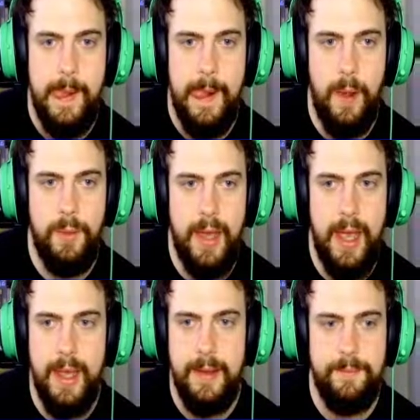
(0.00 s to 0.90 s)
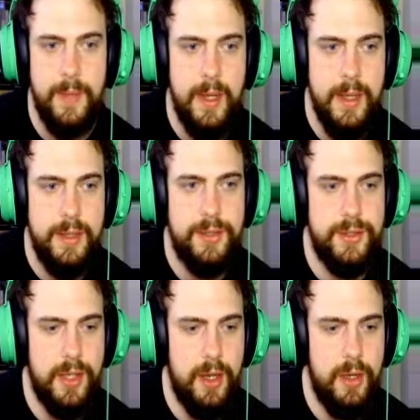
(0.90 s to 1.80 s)
Okay,
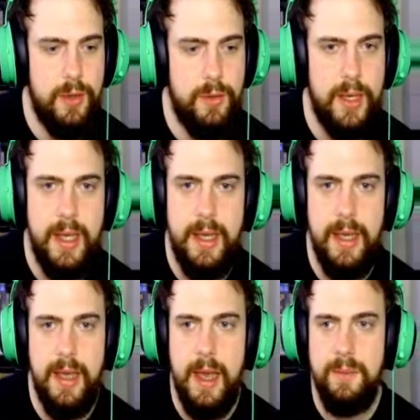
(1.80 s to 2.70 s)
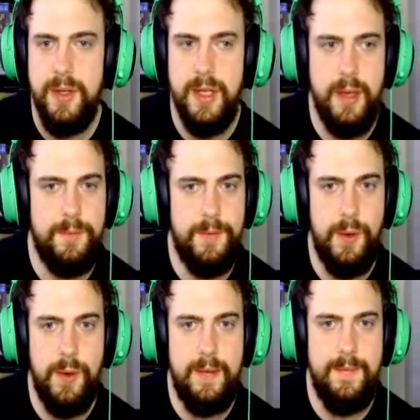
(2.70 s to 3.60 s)
so here I'm going to go
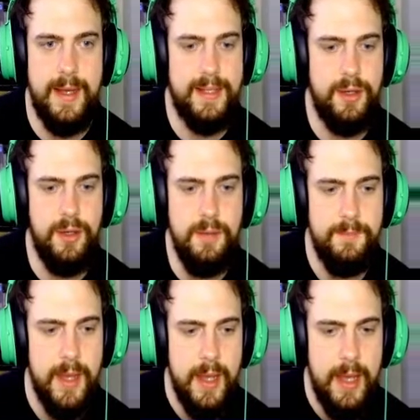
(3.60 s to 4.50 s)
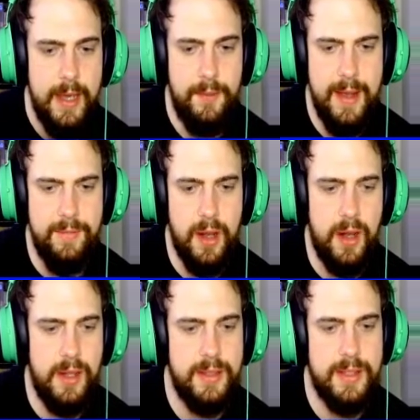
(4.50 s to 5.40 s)
for a Vexingle. If we have got
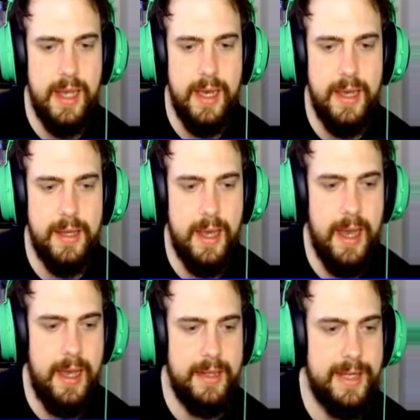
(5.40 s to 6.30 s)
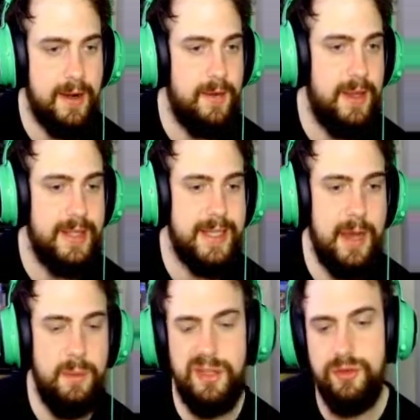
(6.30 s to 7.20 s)
cards like Staggering Insight,
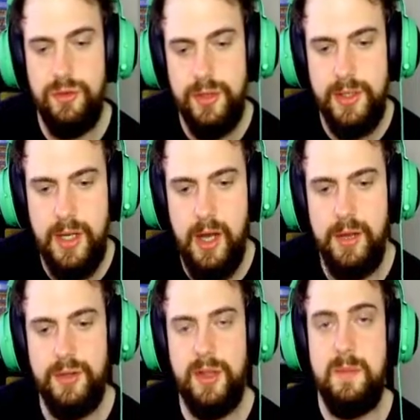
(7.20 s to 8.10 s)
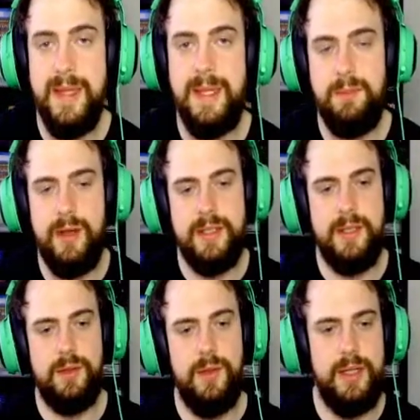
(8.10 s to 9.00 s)
which draws us cards, or Commanding
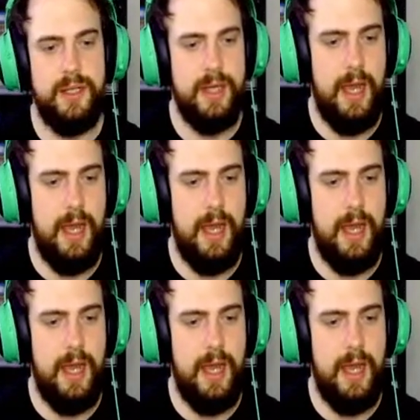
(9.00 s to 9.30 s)
Presence, which